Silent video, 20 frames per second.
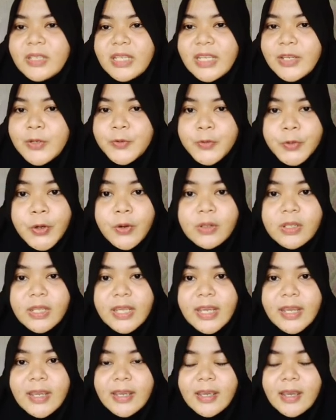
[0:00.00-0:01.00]

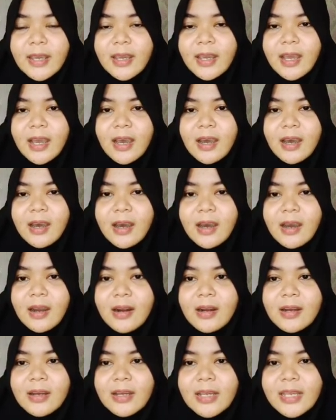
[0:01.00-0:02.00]
Creole
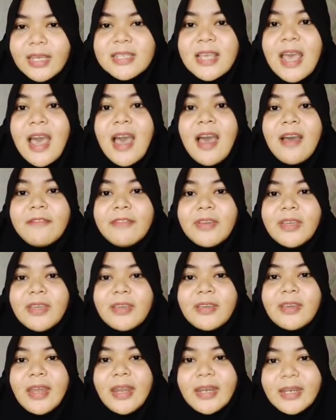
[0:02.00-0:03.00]
is having
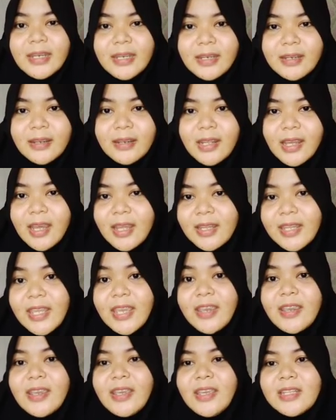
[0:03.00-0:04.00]

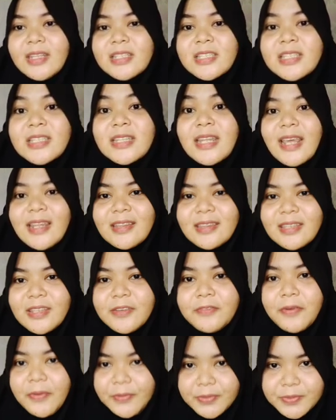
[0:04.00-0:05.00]
its native
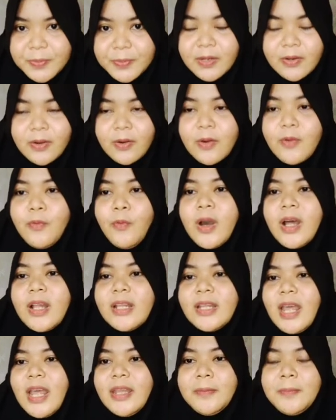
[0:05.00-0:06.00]
speaker, while
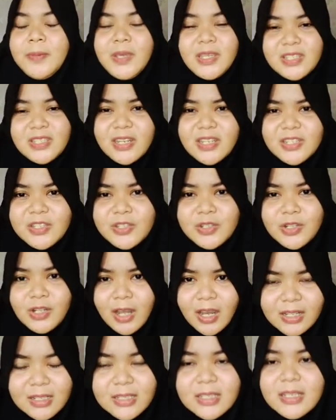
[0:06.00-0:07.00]
the pidgin is not.